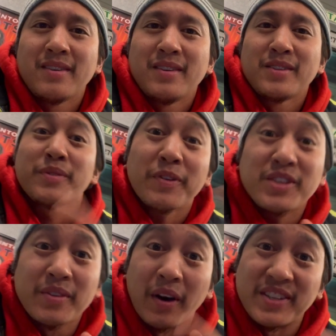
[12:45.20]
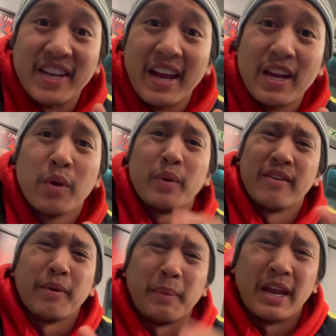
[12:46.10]
So first of all, today, we
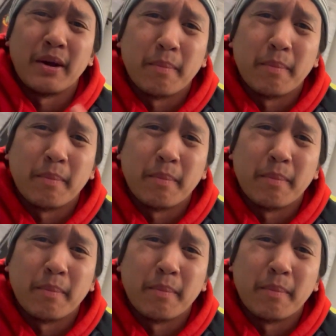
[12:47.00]
have a belated